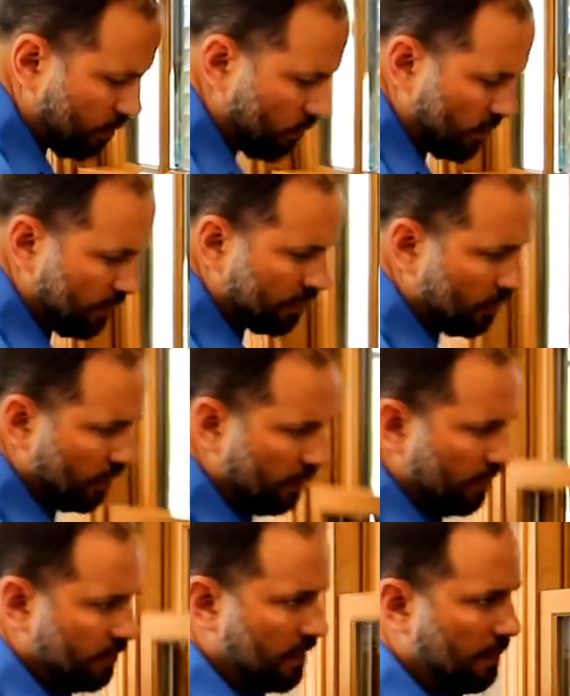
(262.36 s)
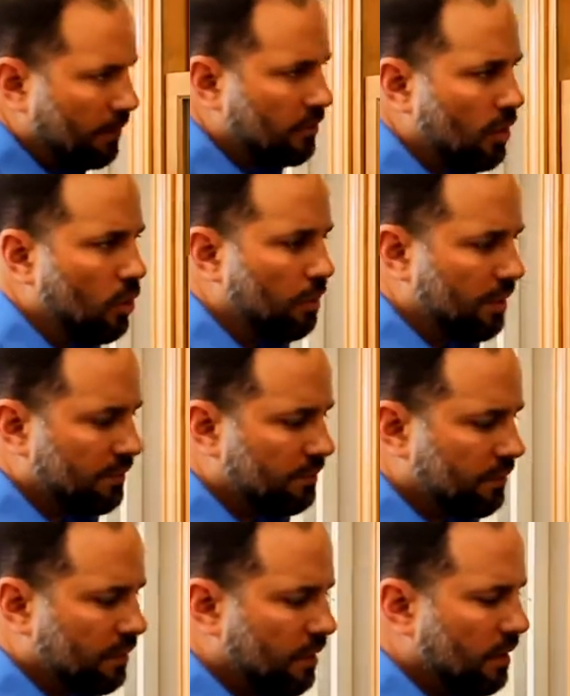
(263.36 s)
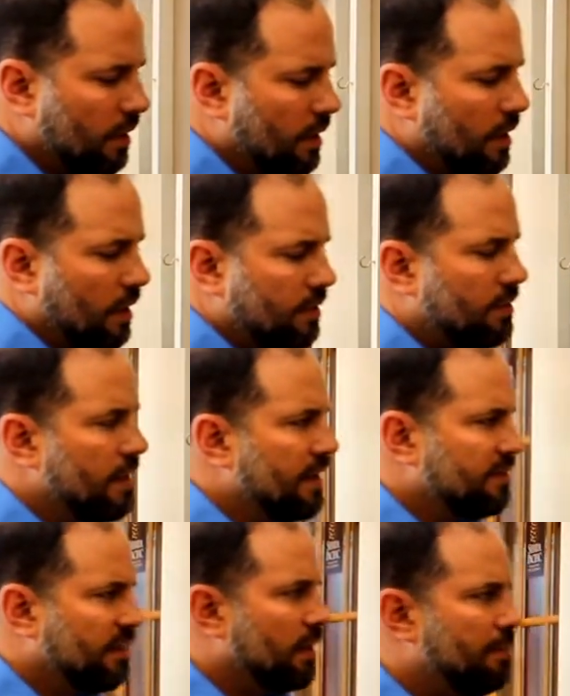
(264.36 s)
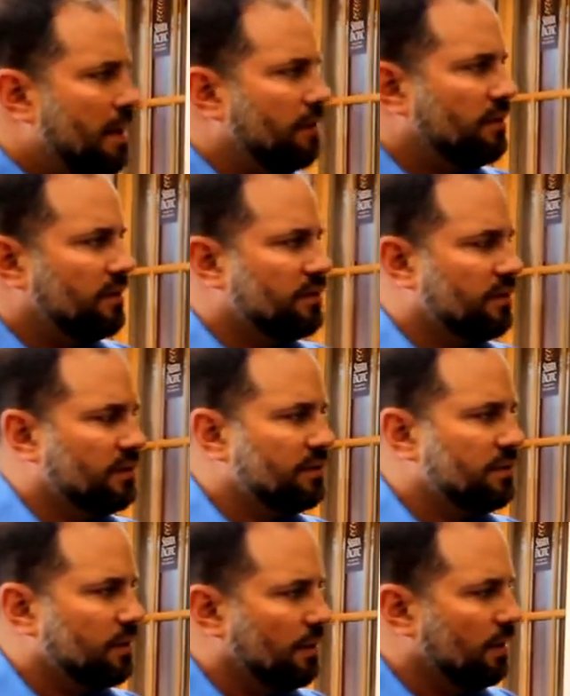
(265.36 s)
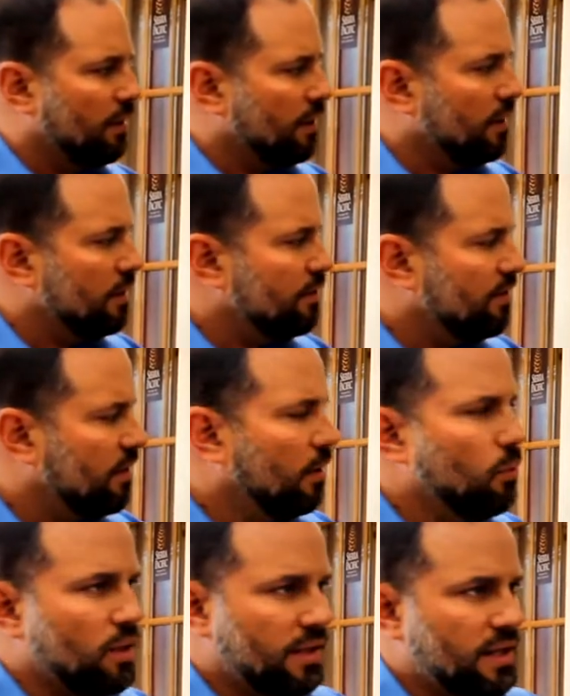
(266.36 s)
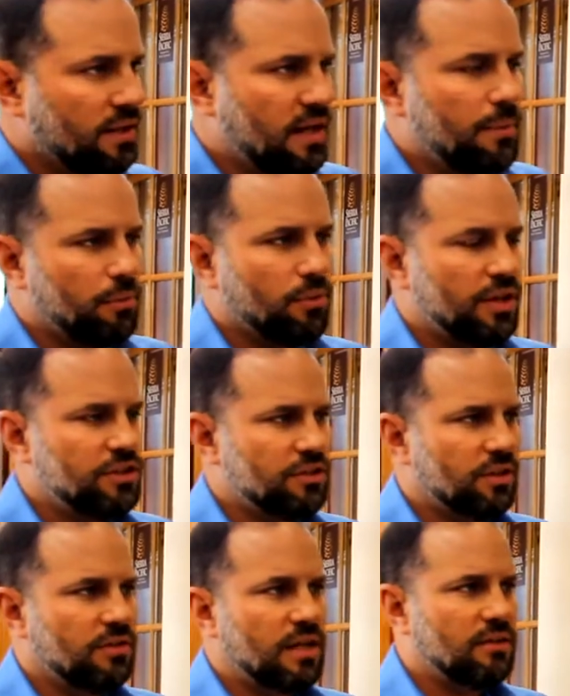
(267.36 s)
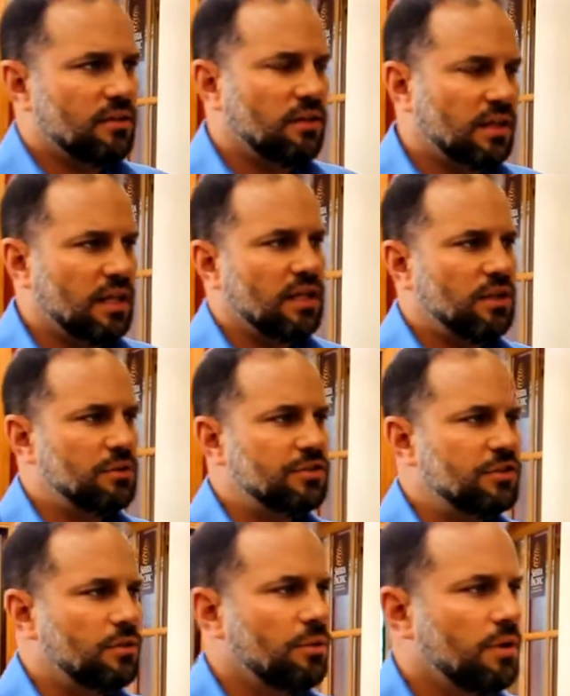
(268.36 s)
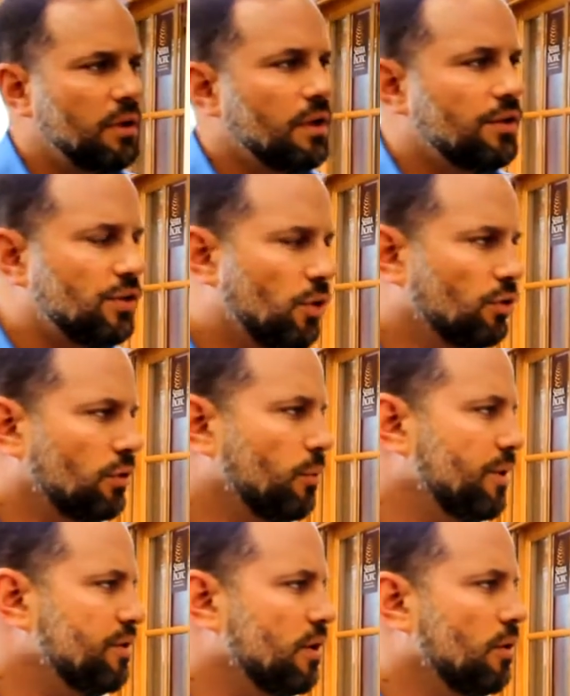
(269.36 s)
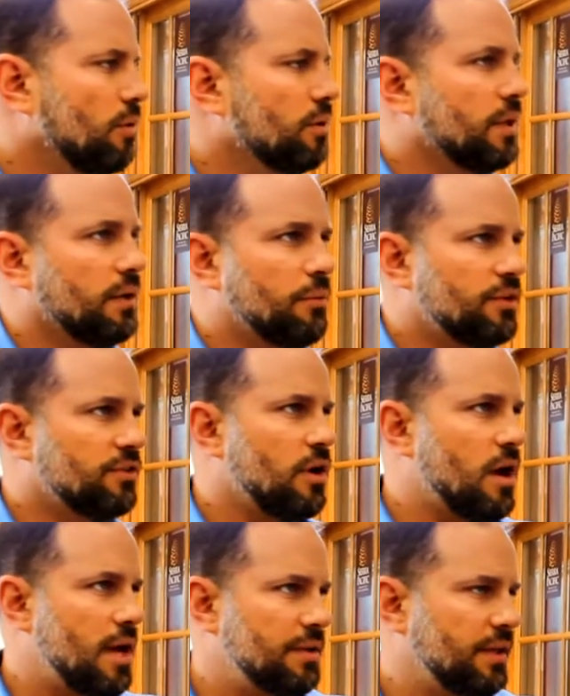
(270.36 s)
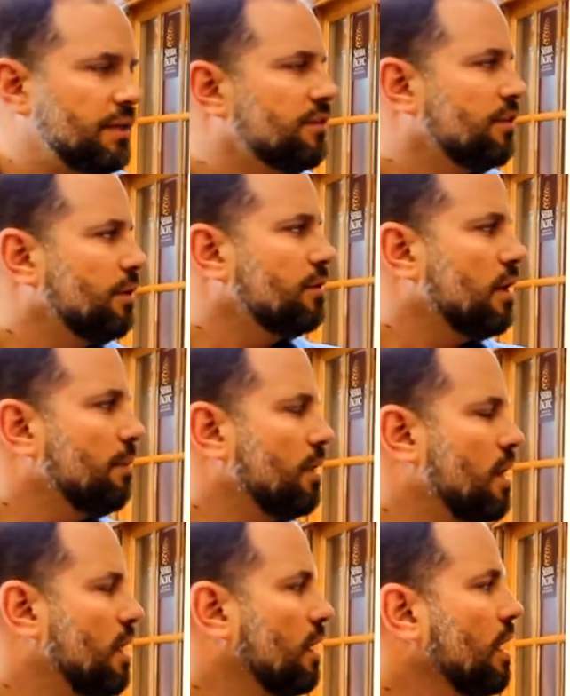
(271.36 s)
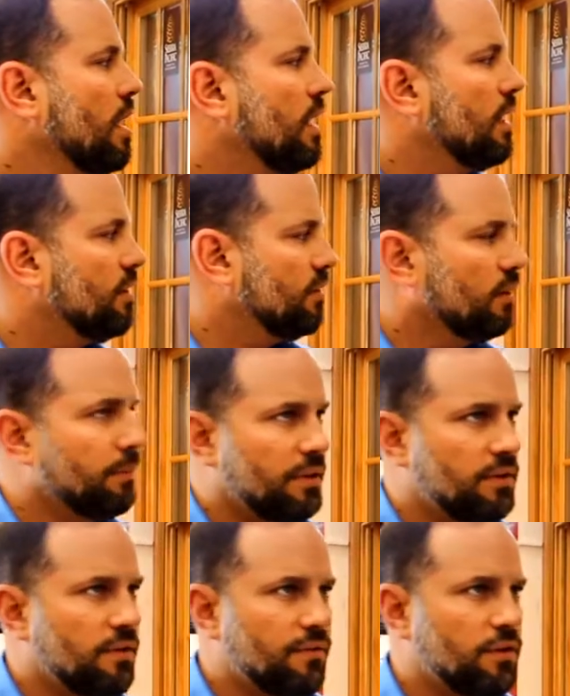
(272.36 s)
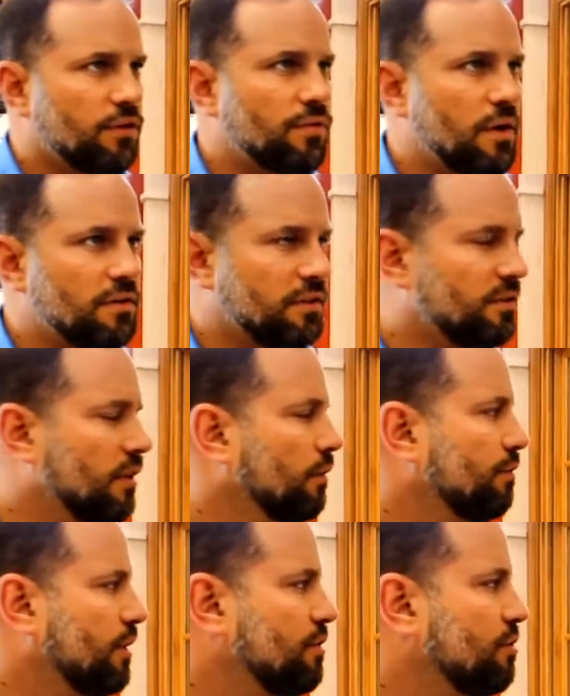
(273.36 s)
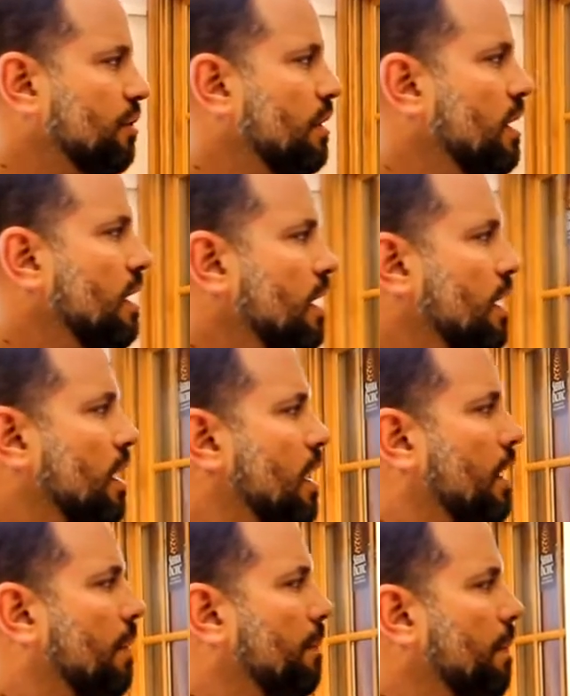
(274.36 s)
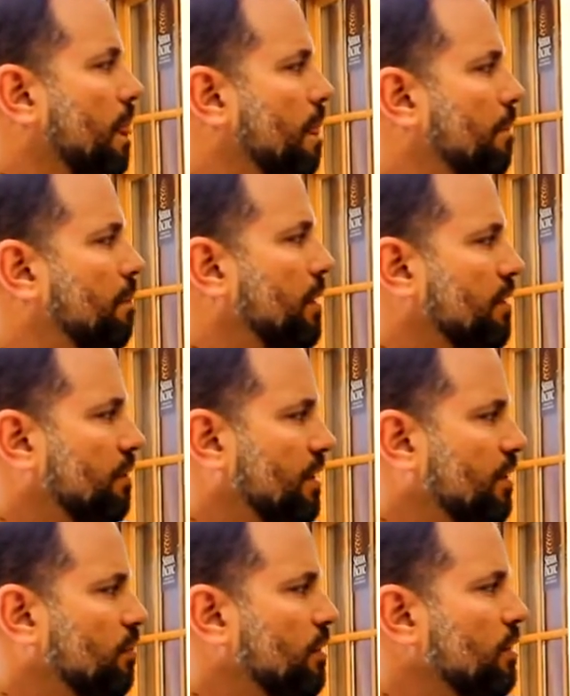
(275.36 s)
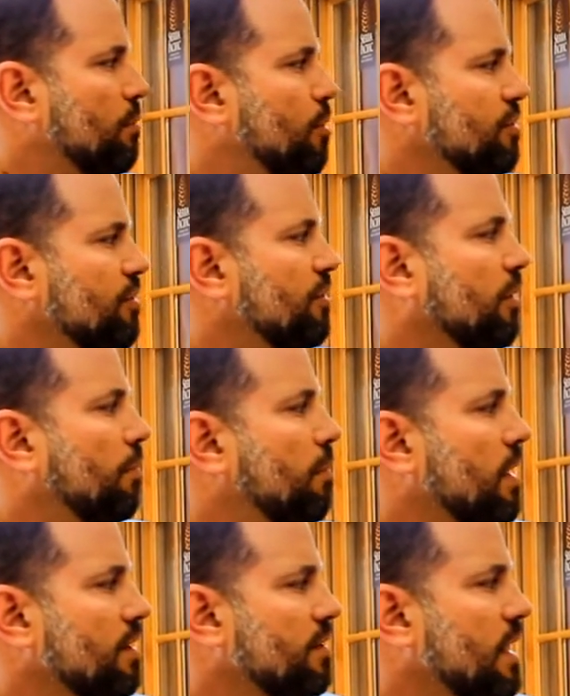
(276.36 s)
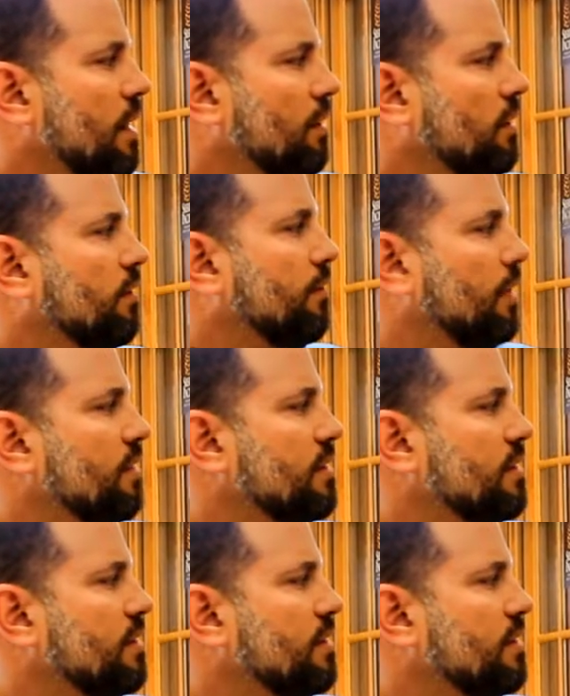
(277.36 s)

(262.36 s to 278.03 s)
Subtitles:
the window is able to open. The nice thing about this is it's still a one-handed operation. It takes a little getting used to. The older window, like we saw on the insert double hung, is a little bit different as far as the tilt feature. But with this one, you push this little button down at the very